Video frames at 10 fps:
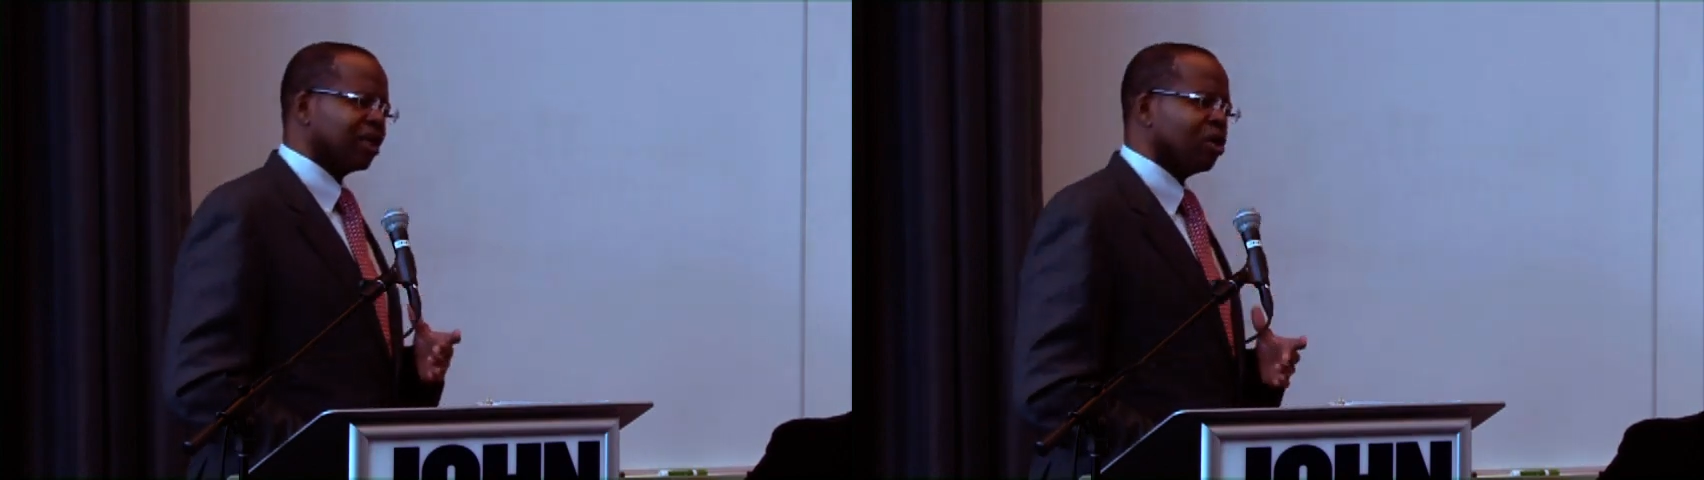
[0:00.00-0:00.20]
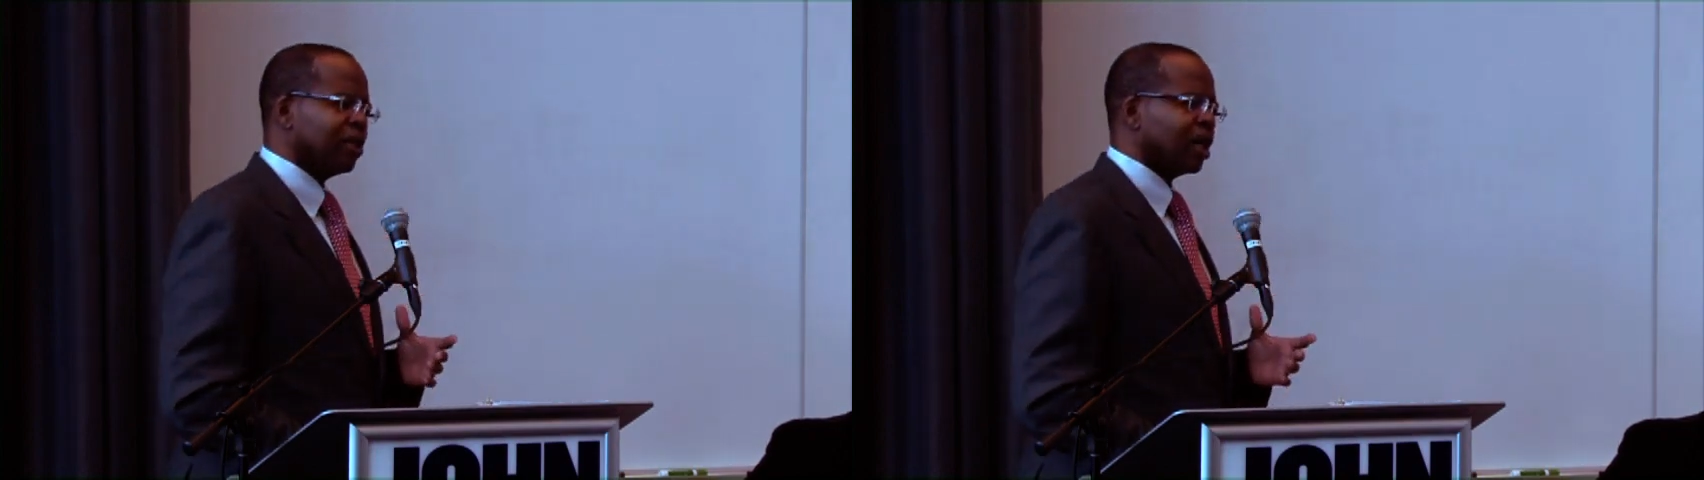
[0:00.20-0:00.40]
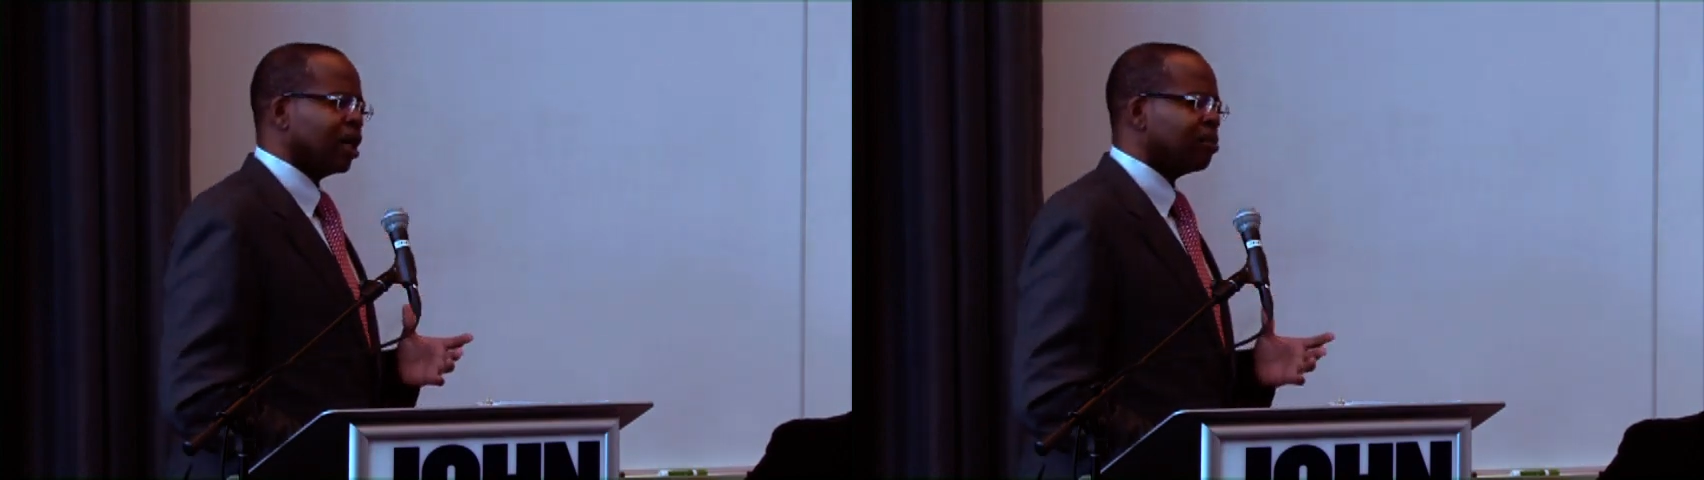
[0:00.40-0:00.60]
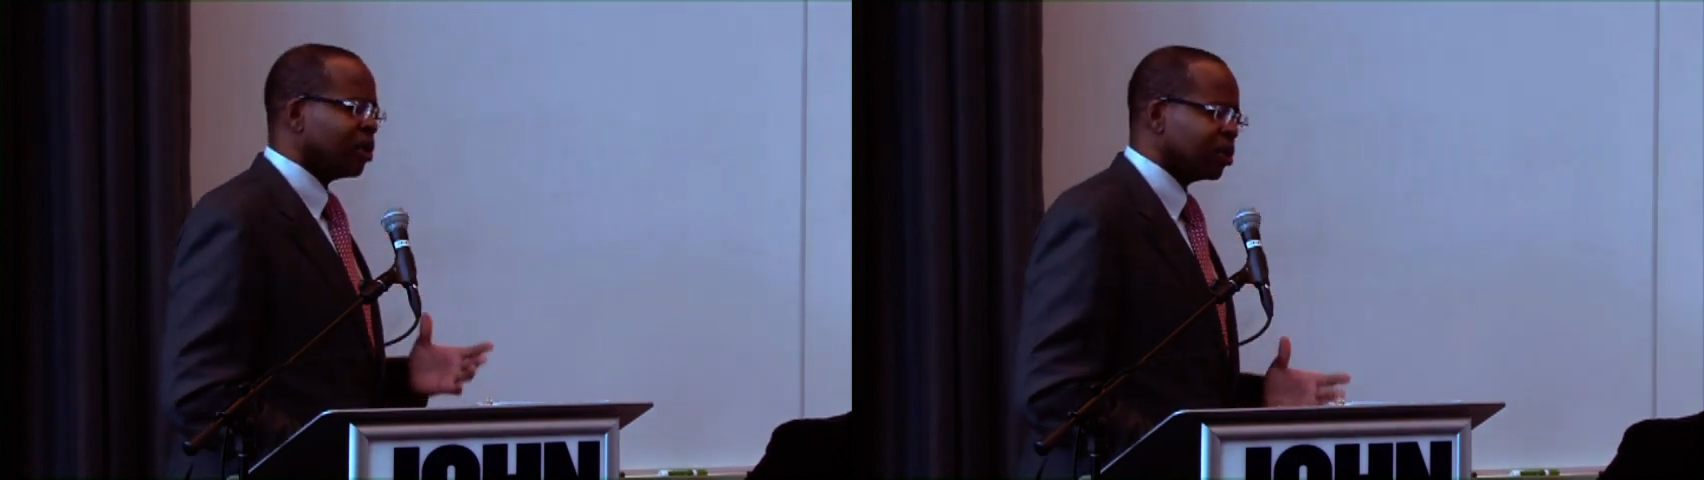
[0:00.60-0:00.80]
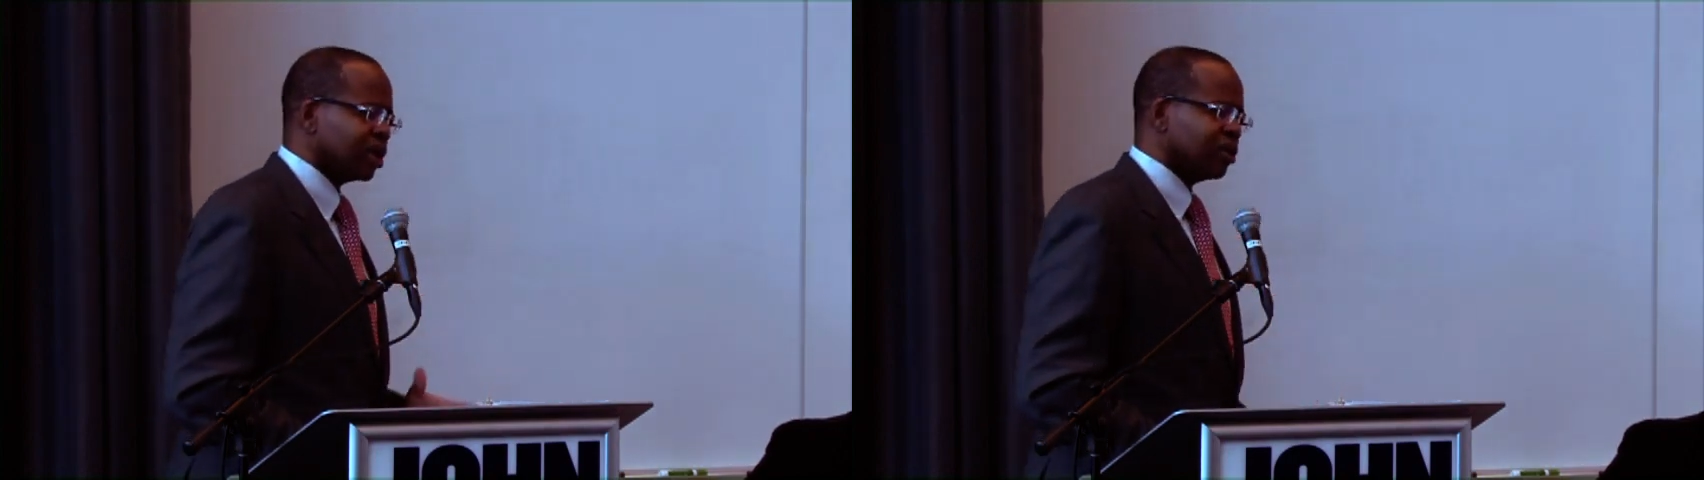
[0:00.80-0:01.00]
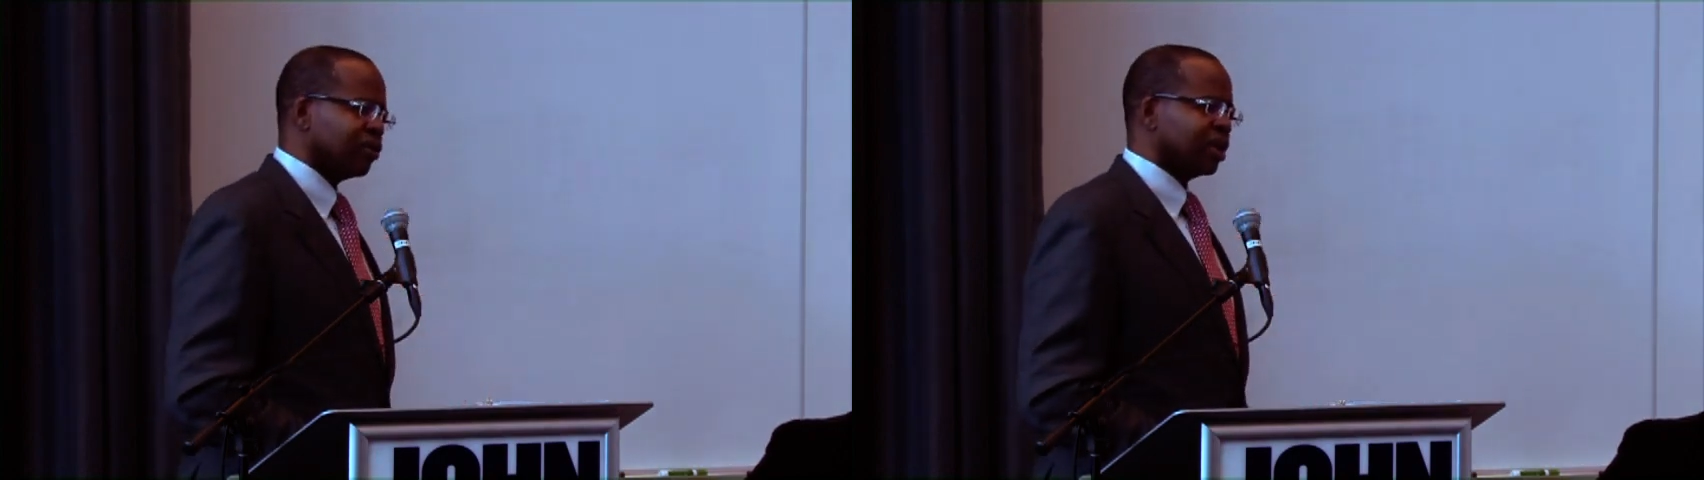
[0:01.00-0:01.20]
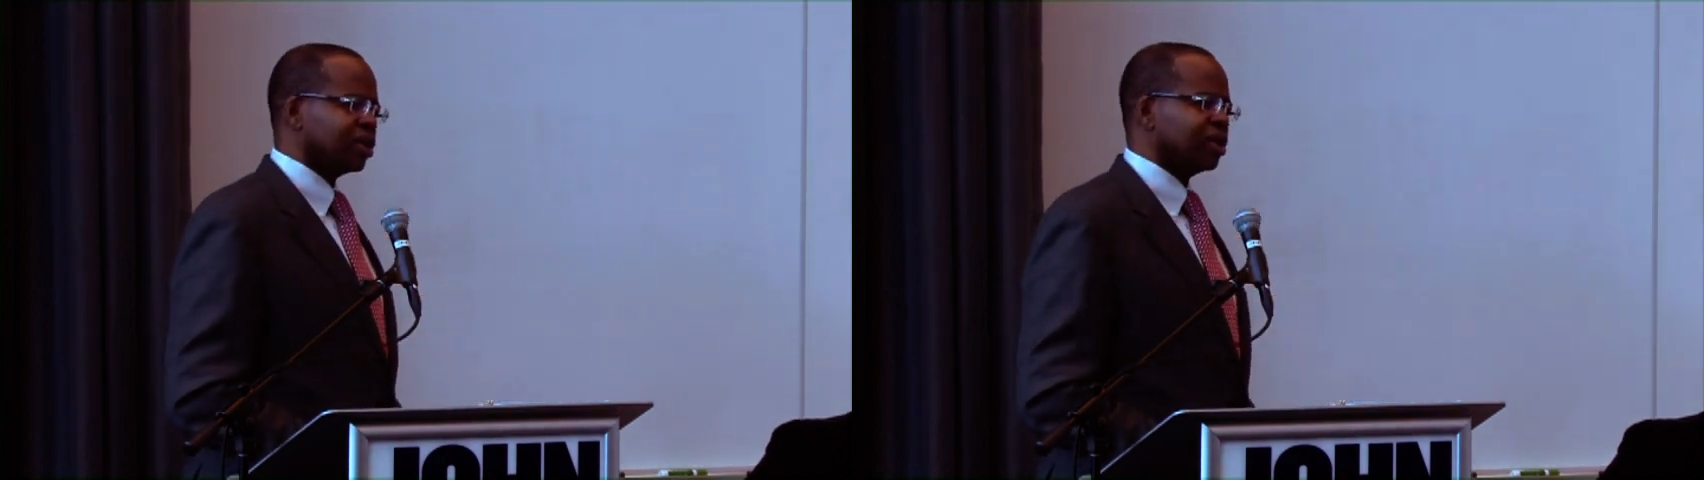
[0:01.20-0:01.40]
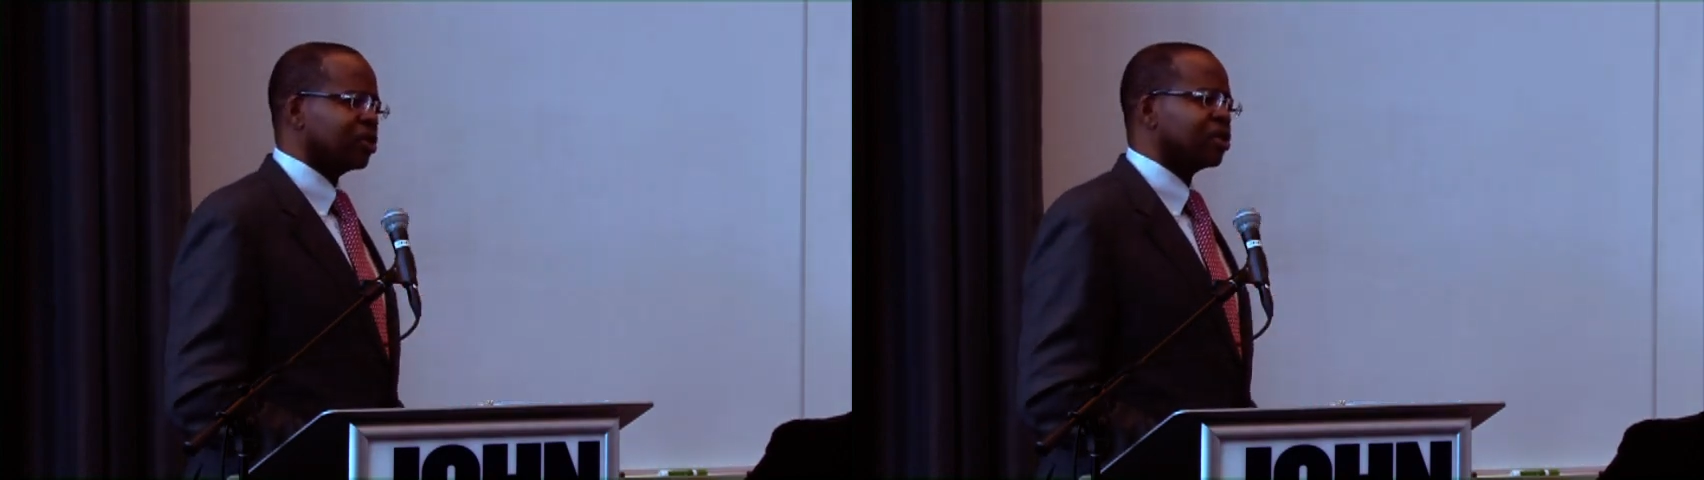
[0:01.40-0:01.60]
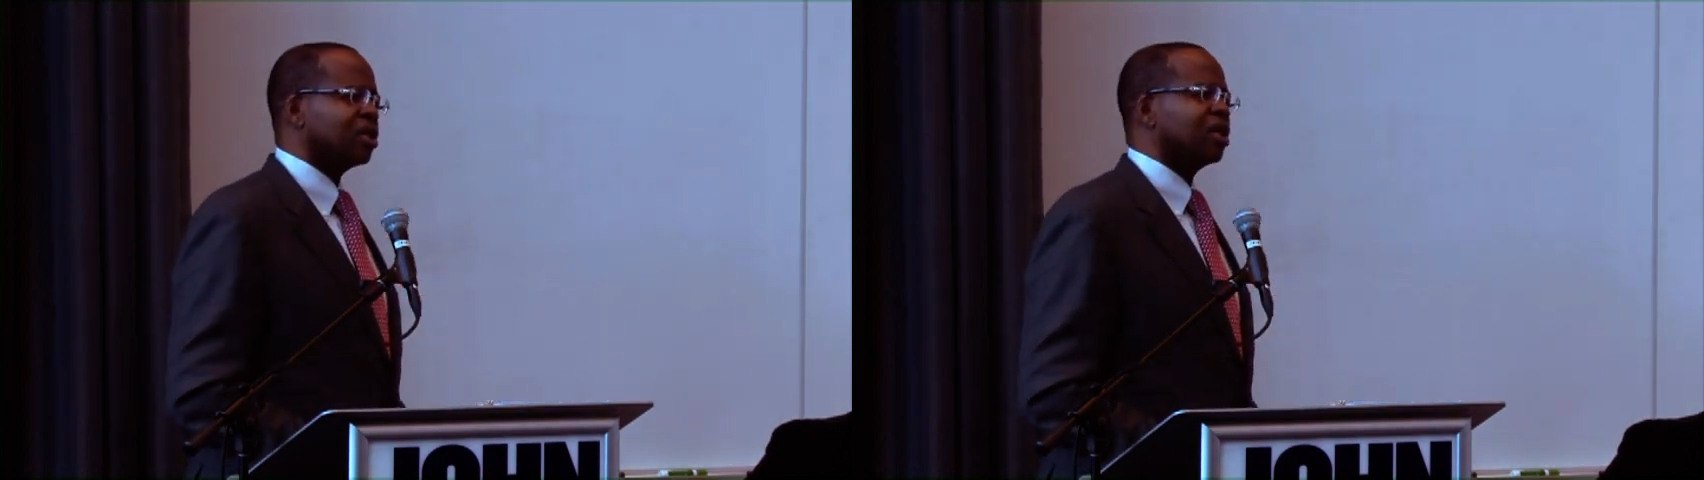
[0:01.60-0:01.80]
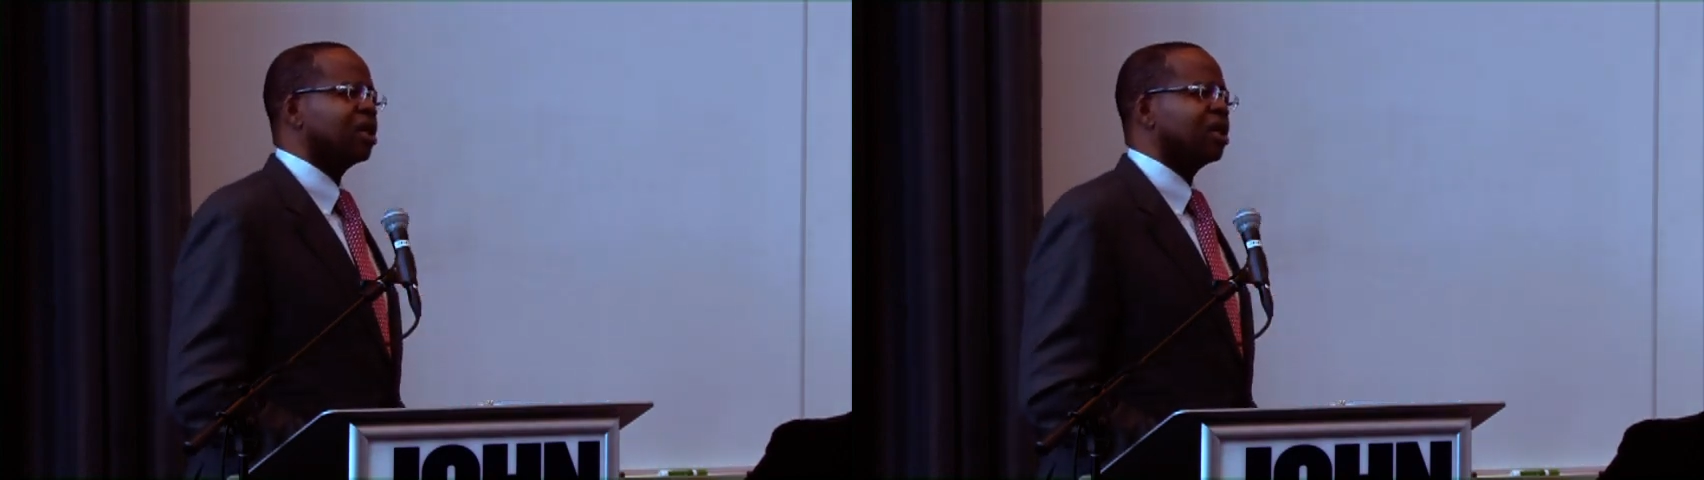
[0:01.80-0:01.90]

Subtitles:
go beyond murder convictions